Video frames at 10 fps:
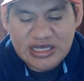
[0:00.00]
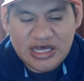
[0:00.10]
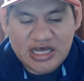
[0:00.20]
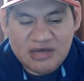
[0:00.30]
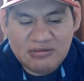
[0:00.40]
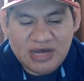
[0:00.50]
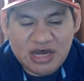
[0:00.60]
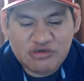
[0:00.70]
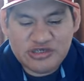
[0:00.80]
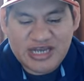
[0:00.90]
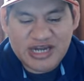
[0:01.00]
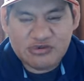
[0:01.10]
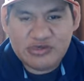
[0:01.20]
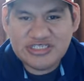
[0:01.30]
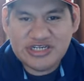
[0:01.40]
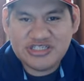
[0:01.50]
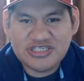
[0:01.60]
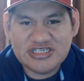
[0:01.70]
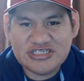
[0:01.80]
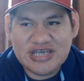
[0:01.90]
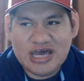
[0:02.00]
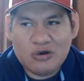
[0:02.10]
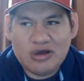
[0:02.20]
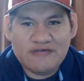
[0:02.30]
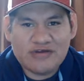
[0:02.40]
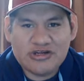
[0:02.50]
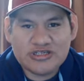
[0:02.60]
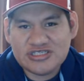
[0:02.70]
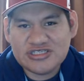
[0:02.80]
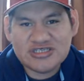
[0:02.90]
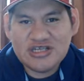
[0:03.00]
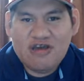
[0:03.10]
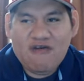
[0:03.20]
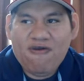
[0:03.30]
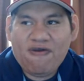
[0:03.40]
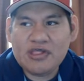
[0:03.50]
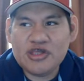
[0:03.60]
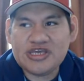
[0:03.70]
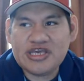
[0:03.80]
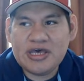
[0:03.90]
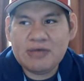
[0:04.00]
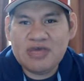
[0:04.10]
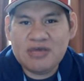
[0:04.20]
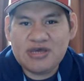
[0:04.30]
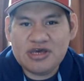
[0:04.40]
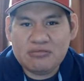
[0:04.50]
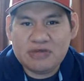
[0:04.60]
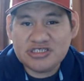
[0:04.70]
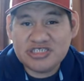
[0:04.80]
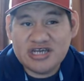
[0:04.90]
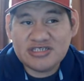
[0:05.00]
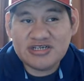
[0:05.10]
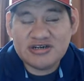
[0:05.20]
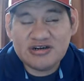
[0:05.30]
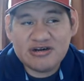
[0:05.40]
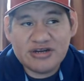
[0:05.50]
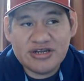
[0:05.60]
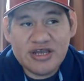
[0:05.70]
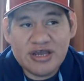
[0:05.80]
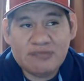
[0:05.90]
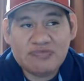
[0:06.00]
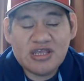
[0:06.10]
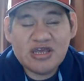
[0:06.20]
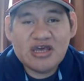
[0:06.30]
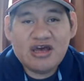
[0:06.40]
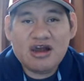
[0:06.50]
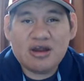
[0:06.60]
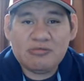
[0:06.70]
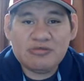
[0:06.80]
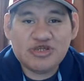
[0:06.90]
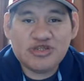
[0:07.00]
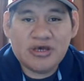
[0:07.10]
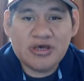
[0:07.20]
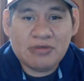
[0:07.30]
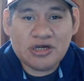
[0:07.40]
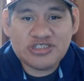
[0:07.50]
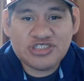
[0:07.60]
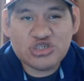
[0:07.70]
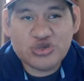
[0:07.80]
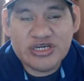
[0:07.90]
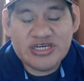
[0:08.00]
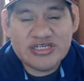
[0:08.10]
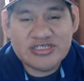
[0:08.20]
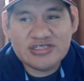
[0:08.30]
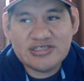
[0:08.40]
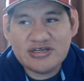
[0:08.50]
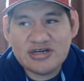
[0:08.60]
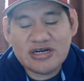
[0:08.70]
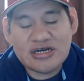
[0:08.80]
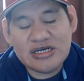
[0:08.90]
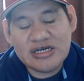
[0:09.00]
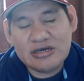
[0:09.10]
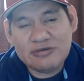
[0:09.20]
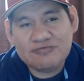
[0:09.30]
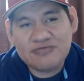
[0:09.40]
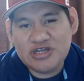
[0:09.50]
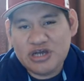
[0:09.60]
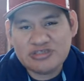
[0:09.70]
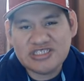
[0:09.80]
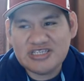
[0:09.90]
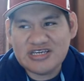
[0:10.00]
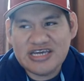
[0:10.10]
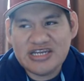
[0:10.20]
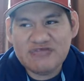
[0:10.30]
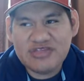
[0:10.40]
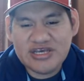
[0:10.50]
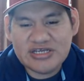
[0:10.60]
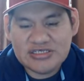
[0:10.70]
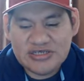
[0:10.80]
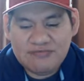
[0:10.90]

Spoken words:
I would kind of research it just however, just looking up maybe on Merch Hunter and or do the merch trends or I was just looking at different things.